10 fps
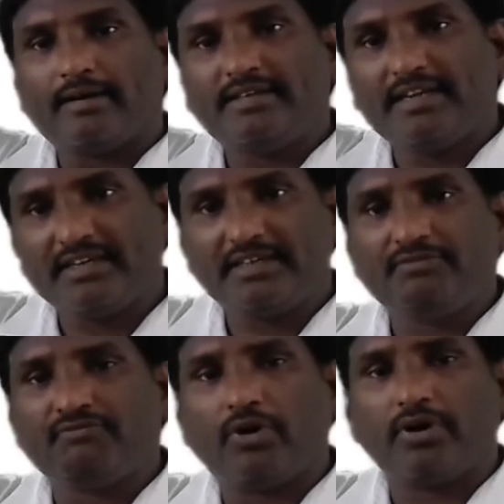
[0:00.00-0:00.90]

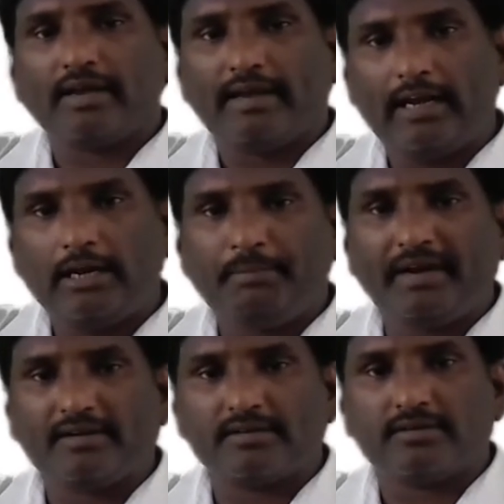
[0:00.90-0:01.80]
DTD for
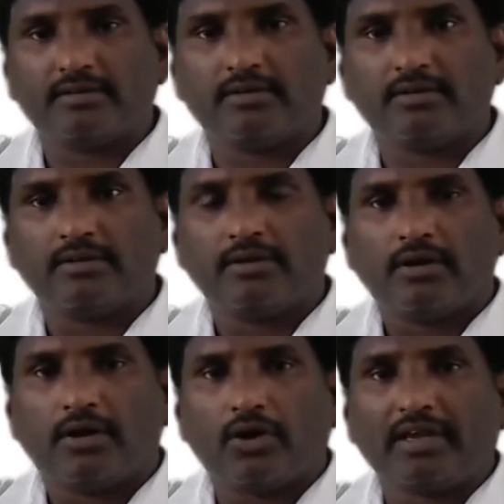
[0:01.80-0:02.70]
element.
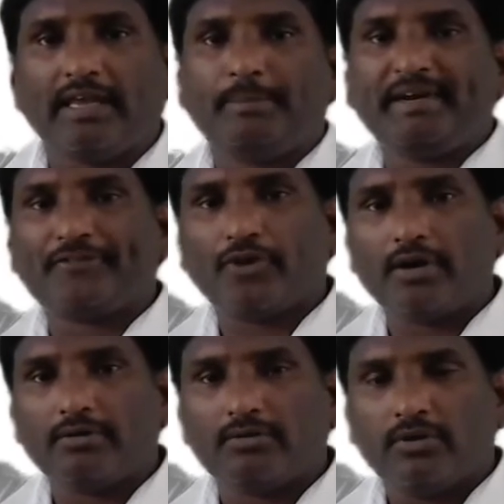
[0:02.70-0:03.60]
Okay, elements
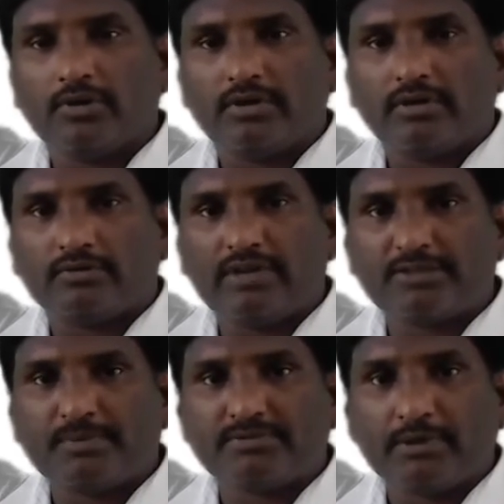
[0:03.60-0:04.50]
are we are
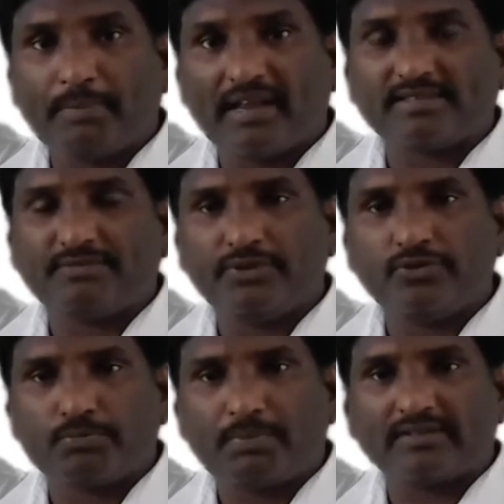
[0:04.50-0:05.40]
specifying plus if you
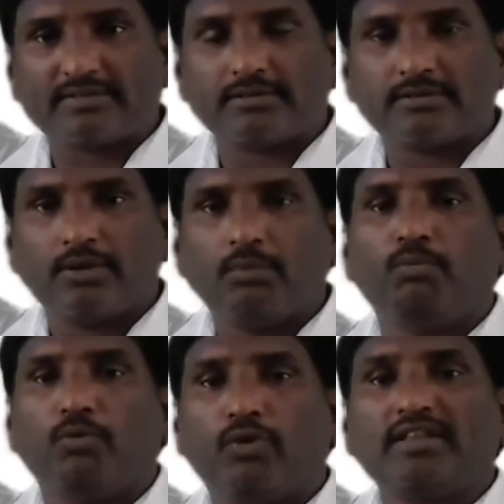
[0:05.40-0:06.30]
use plus
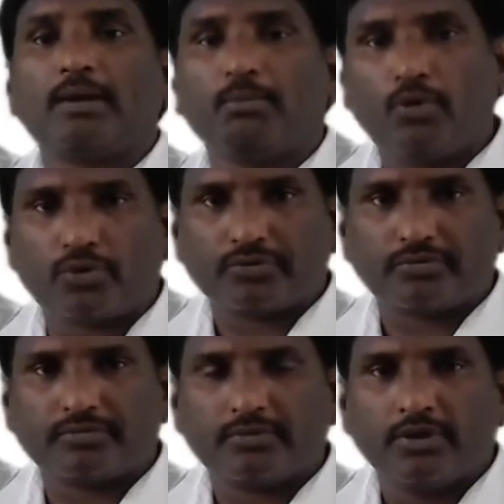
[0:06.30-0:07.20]
one or
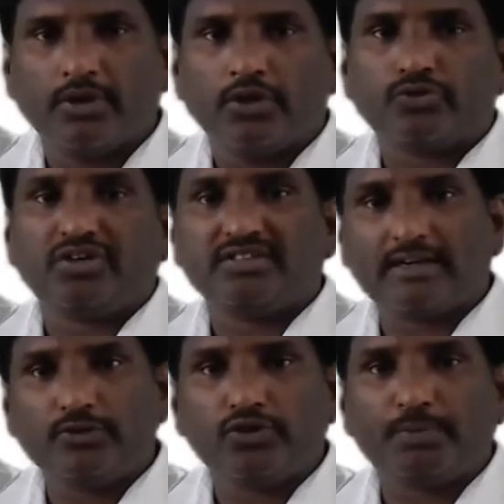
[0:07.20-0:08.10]
more. So in
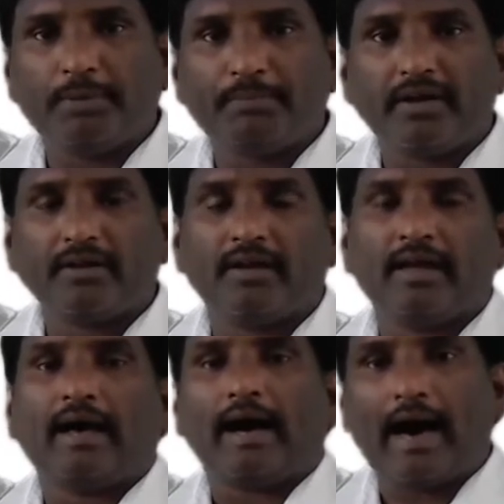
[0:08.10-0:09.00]
that
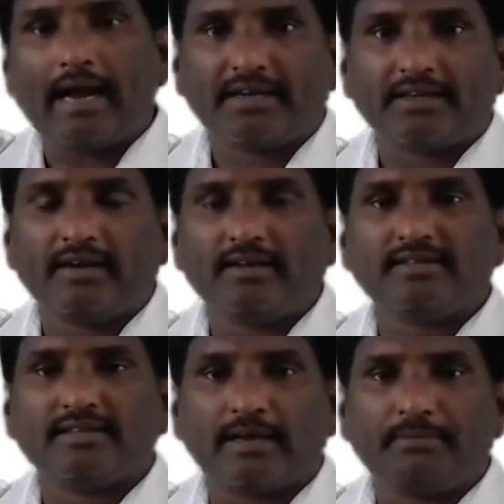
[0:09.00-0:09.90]
newspaper, article
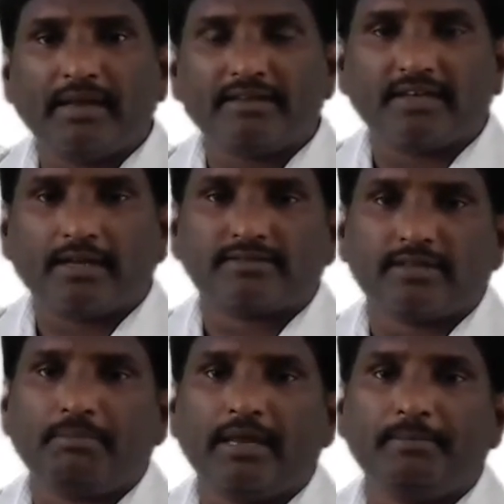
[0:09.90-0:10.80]
is a sub
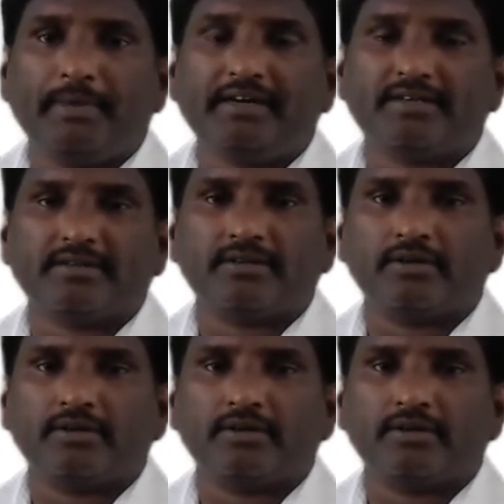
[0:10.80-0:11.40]
element.